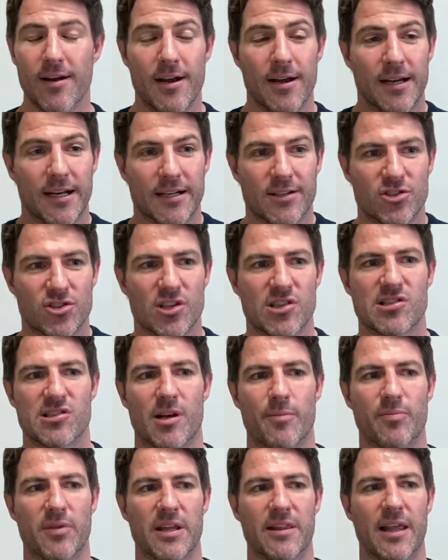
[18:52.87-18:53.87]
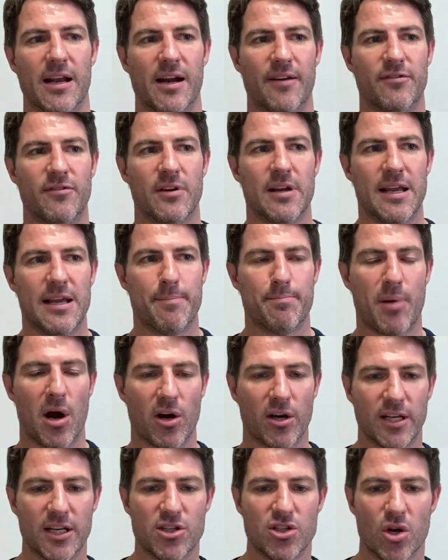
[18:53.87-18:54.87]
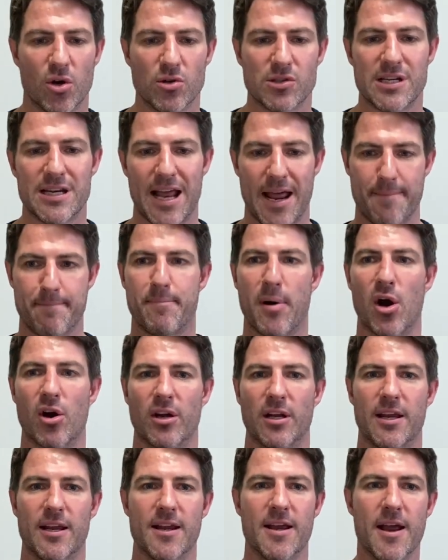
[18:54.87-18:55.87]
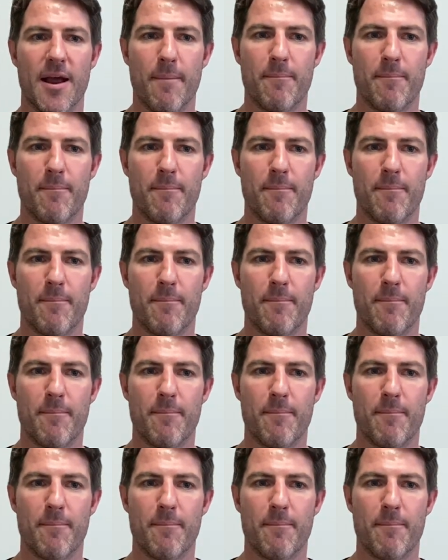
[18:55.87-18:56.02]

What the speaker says: It's just something that I've partly chosen and partly